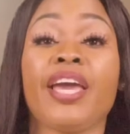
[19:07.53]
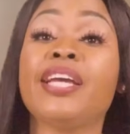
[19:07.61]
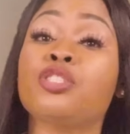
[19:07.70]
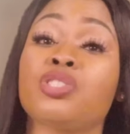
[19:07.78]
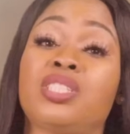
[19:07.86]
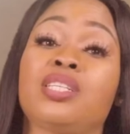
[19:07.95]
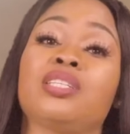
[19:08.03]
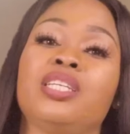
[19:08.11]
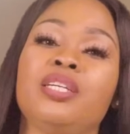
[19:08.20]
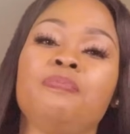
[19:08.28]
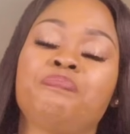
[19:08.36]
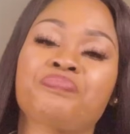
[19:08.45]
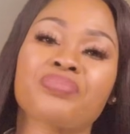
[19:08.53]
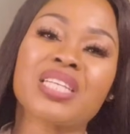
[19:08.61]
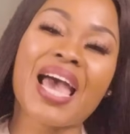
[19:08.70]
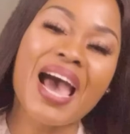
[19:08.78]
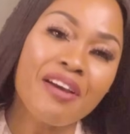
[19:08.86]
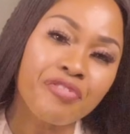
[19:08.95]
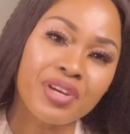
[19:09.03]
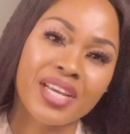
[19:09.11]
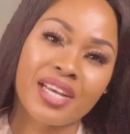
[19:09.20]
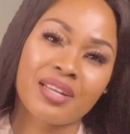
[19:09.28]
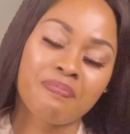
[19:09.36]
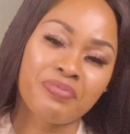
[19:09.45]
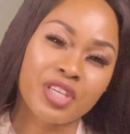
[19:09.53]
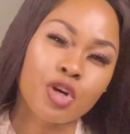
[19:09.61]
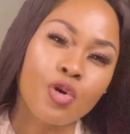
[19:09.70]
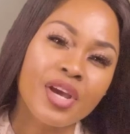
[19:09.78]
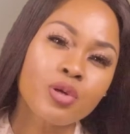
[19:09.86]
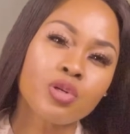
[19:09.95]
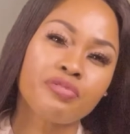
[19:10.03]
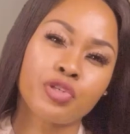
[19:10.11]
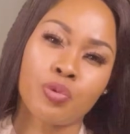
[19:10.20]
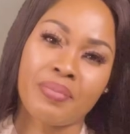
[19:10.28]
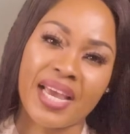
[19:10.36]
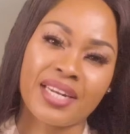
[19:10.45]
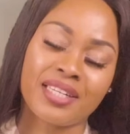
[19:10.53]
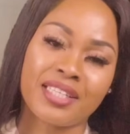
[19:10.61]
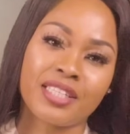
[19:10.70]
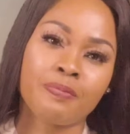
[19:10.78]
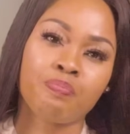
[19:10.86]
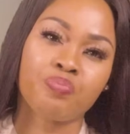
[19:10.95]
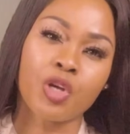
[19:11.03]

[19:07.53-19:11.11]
Interestingly, Africa, the cradle of humanity,